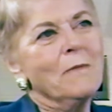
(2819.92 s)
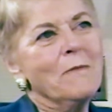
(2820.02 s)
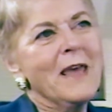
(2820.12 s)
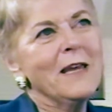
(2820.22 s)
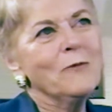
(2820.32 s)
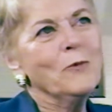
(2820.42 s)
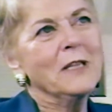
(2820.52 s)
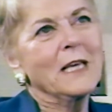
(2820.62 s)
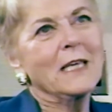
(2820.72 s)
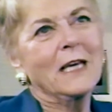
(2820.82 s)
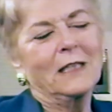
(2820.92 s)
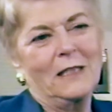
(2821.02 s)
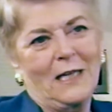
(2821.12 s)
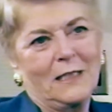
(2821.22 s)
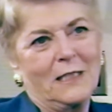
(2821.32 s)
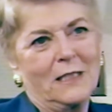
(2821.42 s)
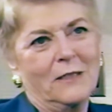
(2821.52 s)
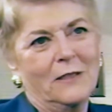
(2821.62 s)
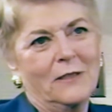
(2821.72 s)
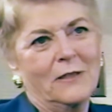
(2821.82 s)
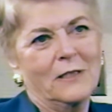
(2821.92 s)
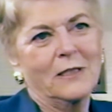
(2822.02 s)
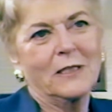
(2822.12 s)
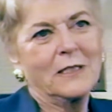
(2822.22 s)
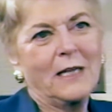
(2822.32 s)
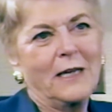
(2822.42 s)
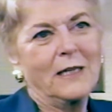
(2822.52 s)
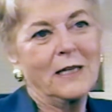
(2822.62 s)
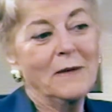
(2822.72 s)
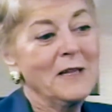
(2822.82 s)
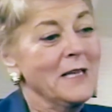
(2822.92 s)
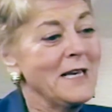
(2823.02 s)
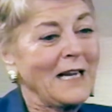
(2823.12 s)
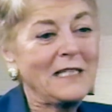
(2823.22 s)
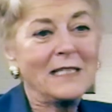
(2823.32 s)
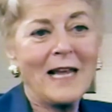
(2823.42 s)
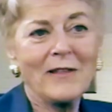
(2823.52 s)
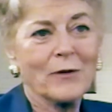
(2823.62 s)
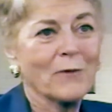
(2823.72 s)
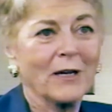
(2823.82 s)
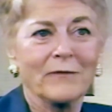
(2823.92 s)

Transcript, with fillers: Men, when they get elected to the Senate, I mean, the next day they're running